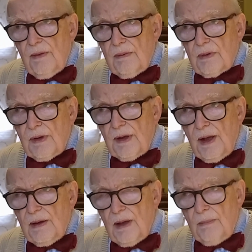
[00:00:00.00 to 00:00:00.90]
because
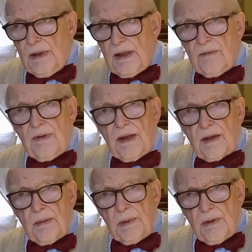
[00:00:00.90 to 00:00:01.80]
I believe in the
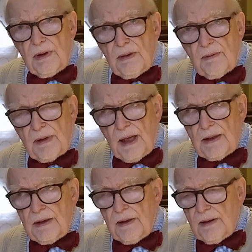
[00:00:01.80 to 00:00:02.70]
communion of
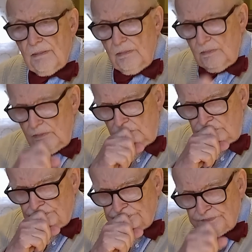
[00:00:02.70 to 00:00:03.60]
saints.
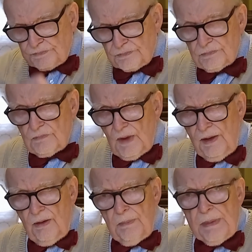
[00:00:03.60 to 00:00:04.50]
There
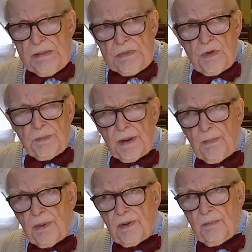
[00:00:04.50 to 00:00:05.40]
are good
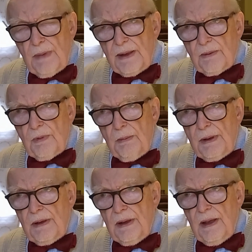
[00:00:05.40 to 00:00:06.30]
people, men and
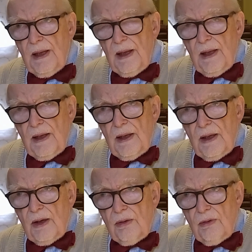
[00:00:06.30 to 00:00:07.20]
women,
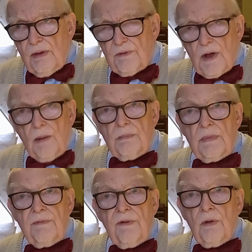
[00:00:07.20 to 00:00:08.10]
who have gone
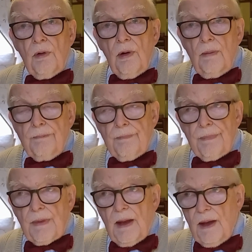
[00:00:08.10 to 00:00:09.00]
before,
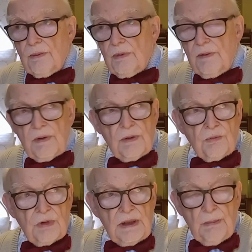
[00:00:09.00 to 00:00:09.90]
and we can
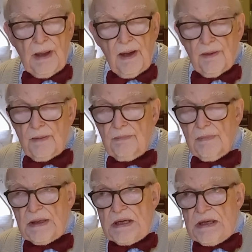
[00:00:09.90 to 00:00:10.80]
read about them.
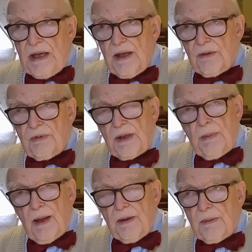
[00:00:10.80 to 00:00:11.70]
And I'd read
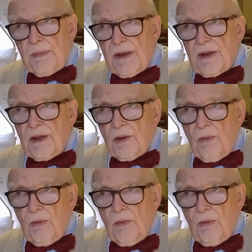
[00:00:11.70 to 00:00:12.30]
about this particular